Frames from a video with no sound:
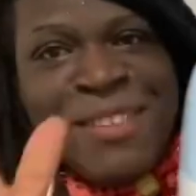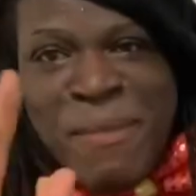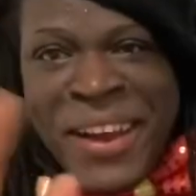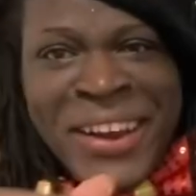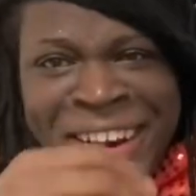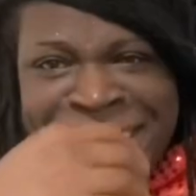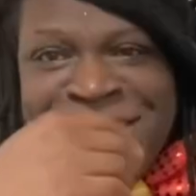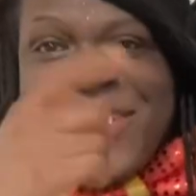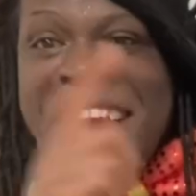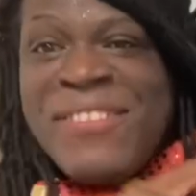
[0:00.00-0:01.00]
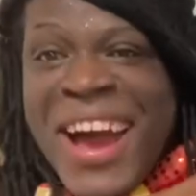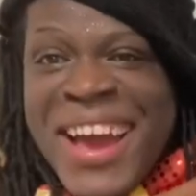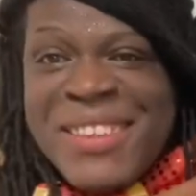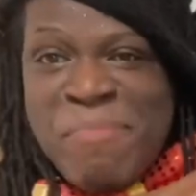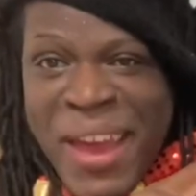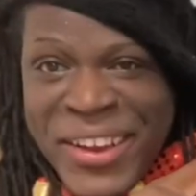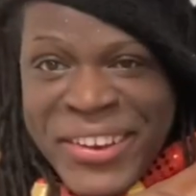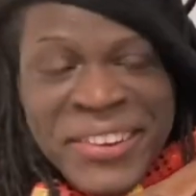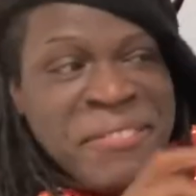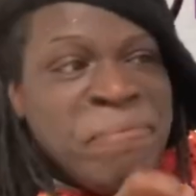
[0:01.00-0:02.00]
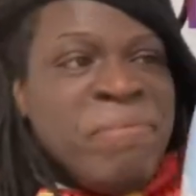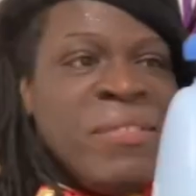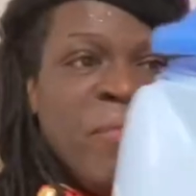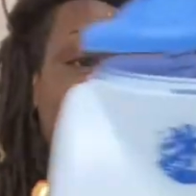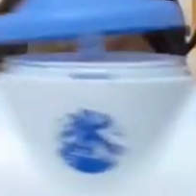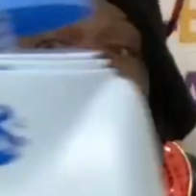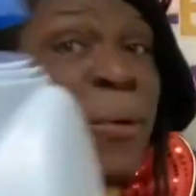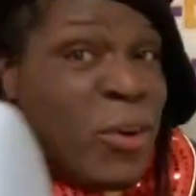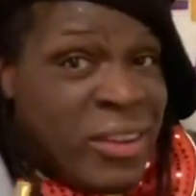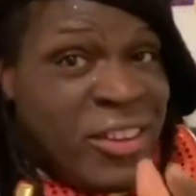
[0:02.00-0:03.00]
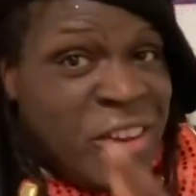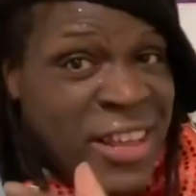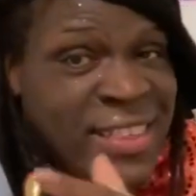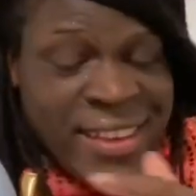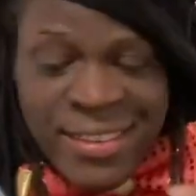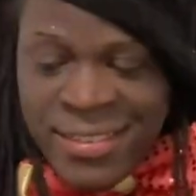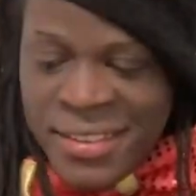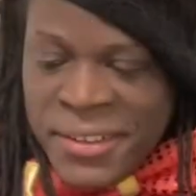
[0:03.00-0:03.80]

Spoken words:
maker, shaved ice maker, very important, you need this,